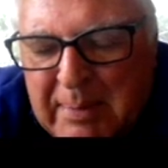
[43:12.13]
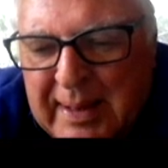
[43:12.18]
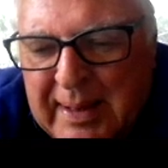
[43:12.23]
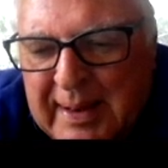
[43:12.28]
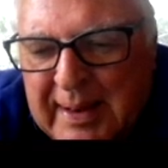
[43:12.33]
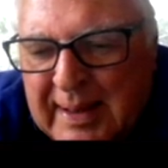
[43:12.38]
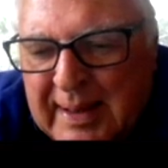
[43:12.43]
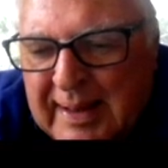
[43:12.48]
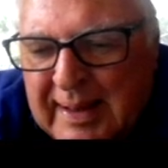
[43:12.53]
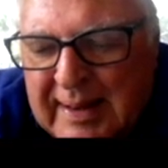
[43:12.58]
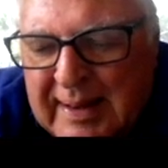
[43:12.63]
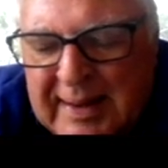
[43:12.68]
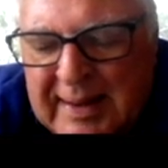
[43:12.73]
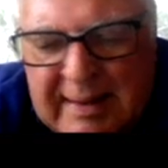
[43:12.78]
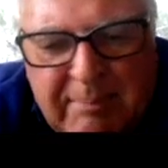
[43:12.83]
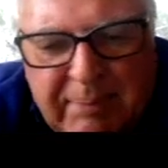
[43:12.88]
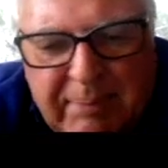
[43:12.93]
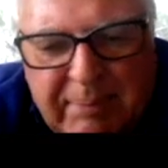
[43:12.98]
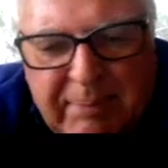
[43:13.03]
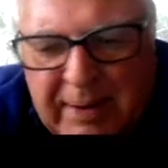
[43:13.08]
But I
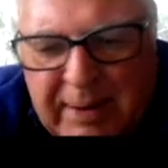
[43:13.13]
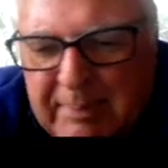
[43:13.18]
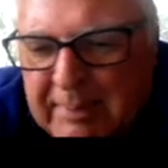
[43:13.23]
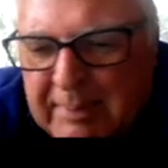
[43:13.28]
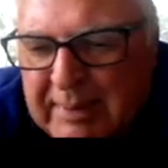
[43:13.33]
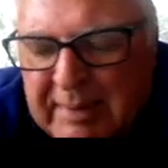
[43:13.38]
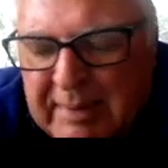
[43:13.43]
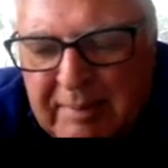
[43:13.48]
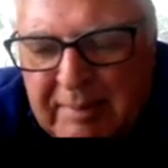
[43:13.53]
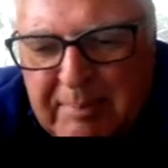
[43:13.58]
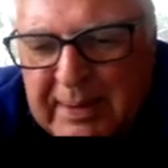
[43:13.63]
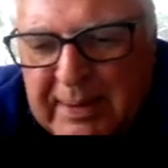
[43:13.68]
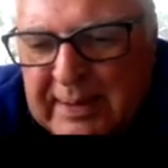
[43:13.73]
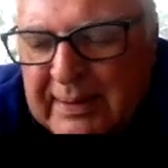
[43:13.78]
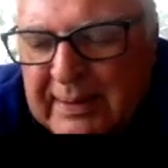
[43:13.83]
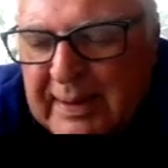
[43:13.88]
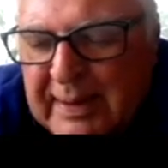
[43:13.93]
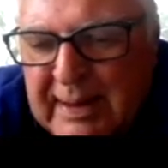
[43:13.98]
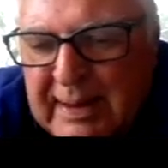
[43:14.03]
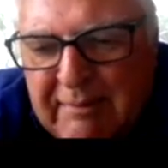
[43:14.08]
probably have been on
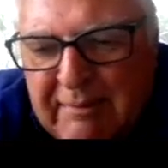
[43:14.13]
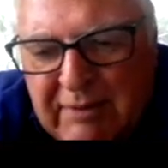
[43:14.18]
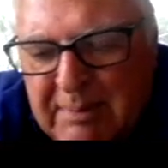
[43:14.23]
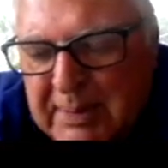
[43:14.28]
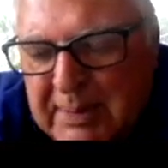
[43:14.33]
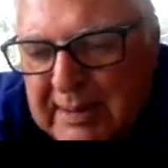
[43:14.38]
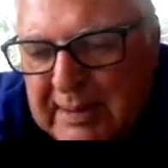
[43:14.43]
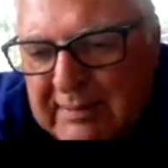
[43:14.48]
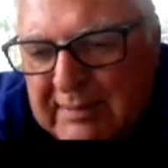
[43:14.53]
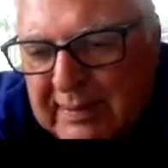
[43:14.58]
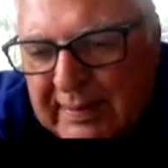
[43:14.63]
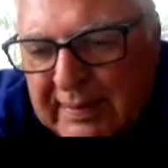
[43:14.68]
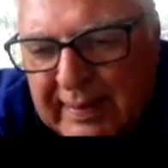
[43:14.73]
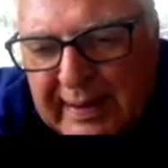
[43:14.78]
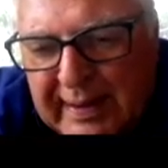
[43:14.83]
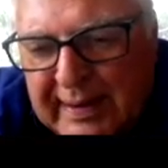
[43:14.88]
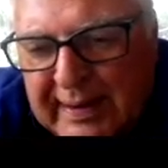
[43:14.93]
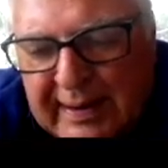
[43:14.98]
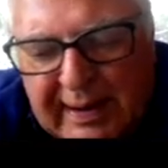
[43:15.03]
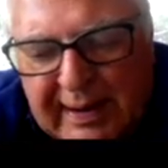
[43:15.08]
every beach on that
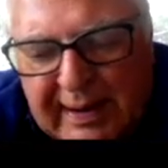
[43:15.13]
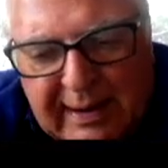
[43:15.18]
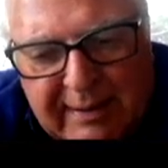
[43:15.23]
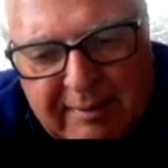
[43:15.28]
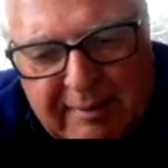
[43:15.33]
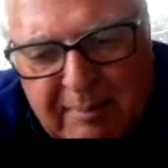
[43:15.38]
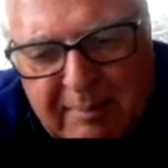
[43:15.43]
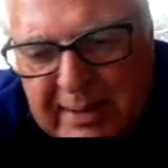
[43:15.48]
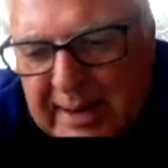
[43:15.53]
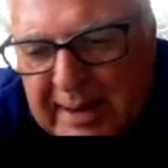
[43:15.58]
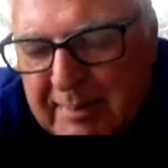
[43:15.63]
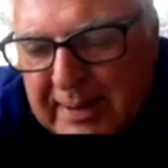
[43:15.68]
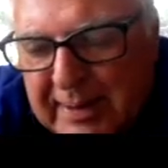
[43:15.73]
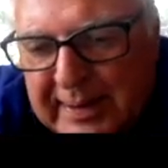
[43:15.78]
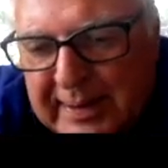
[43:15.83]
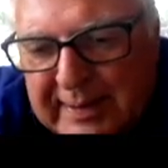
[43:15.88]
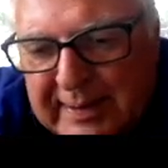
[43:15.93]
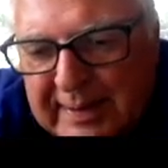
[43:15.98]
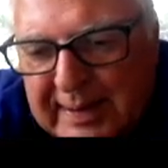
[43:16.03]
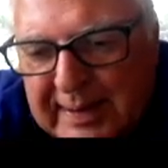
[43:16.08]
island many,
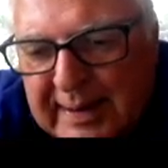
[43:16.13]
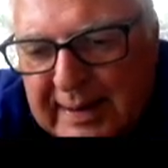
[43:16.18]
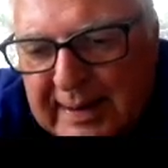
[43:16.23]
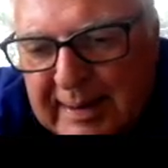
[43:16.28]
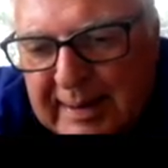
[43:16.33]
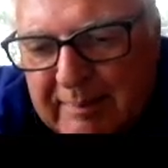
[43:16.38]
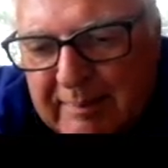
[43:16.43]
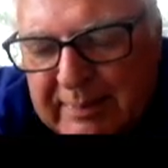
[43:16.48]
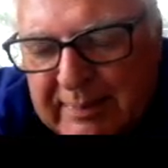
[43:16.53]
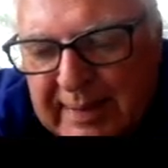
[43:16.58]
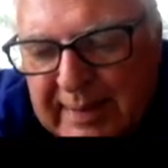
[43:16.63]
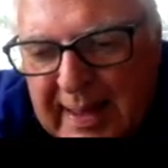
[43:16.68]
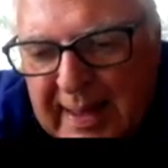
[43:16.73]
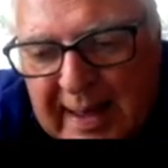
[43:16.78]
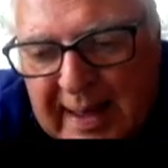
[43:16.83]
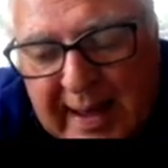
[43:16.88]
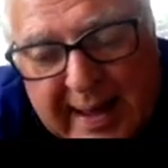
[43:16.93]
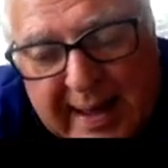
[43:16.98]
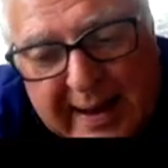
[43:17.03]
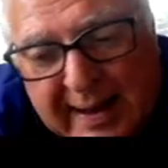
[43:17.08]
many times.
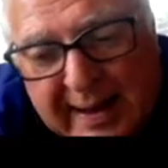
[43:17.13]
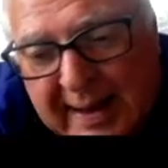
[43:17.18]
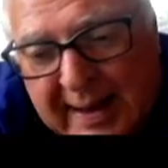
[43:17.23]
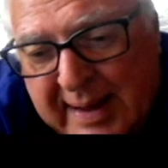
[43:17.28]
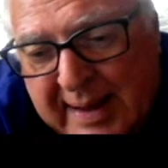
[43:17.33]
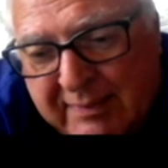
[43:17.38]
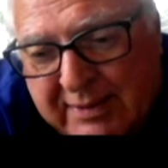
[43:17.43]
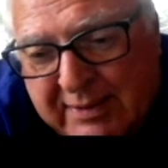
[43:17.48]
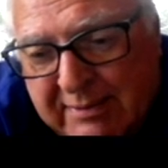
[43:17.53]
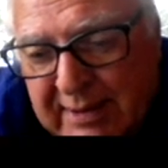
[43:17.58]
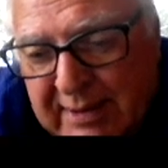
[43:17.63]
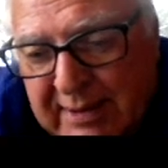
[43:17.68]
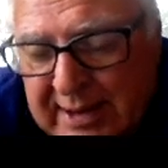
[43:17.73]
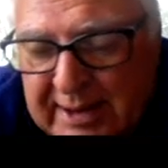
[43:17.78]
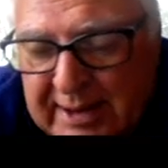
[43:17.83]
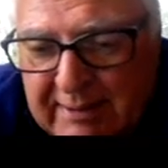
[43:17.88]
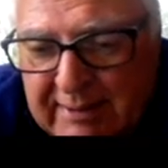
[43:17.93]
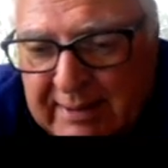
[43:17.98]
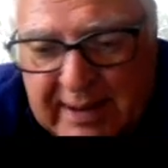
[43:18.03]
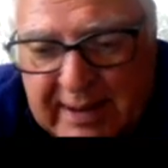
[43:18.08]
And I have to
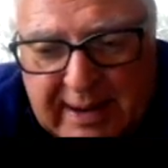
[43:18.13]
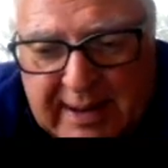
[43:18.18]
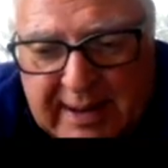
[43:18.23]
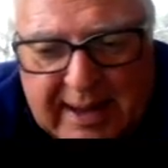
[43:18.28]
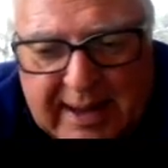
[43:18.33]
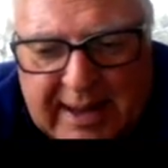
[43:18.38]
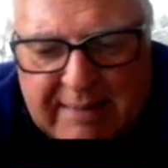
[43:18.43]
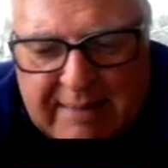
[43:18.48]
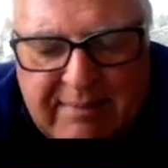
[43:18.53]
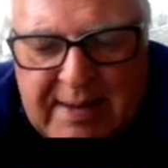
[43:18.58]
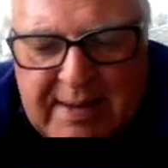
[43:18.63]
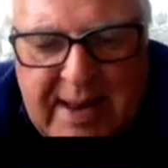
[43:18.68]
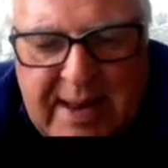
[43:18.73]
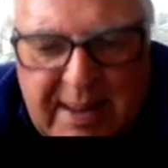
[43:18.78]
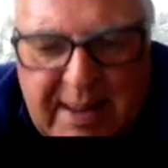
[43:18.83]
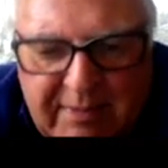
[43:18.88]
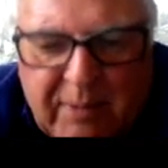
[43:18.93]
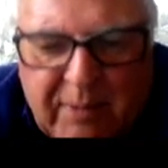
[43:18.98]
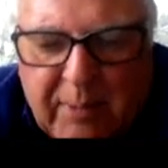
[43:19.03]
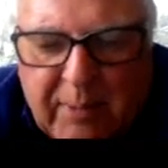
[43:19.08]
reiterate, I have
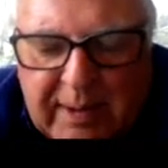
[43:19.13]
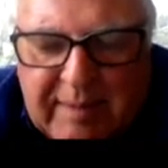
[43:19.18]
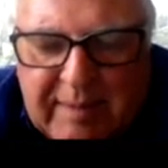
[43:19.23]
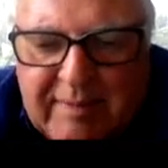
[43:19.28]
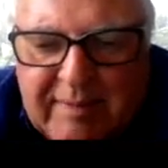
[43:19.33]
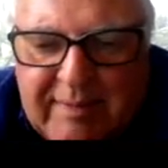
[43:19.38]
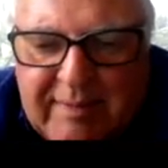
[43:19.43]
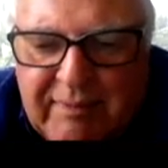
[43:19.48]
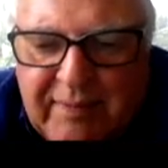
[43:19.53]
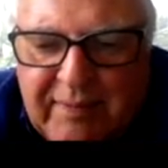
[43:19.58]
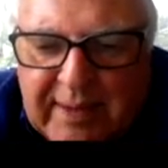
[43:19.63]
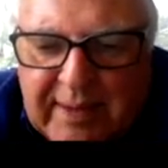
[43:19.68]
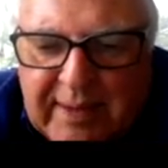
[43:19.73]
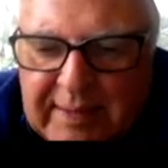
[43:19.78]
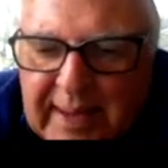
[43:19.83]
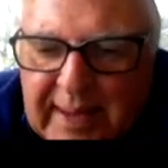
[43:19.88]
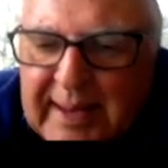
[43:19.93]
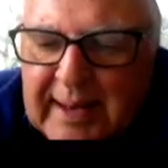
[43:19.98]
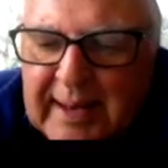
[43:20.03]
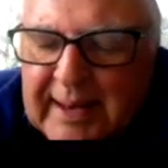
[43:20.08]
never once felt
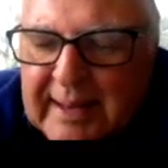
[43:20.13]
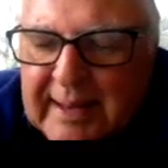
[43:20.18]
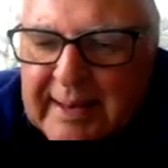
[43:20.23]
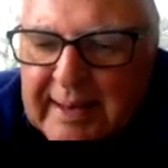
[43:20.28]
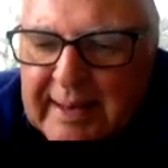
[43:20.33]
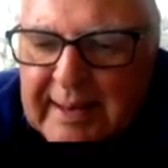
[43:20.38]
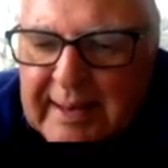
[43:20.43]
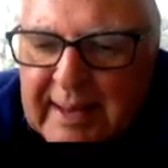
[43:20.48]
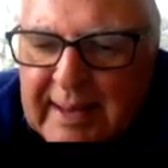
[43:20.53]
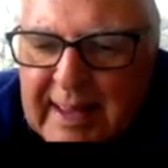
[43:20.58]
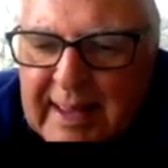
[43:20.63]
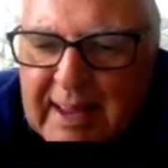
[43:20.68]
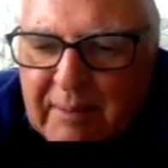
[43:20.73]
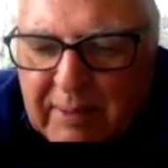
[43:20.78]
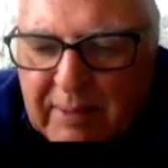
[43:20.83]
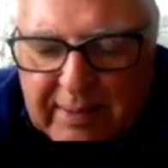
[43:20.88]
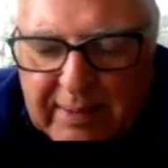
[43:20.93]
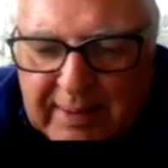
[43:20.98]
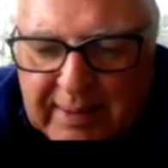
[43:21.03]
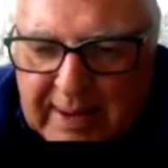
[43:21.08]
alien,
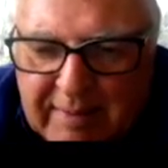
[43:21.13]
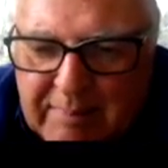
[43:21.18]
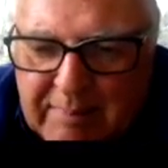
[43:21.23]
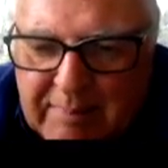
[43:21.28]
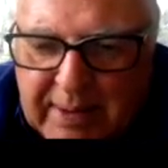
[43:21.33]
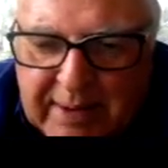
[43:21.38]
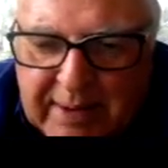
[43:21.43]
whether I have been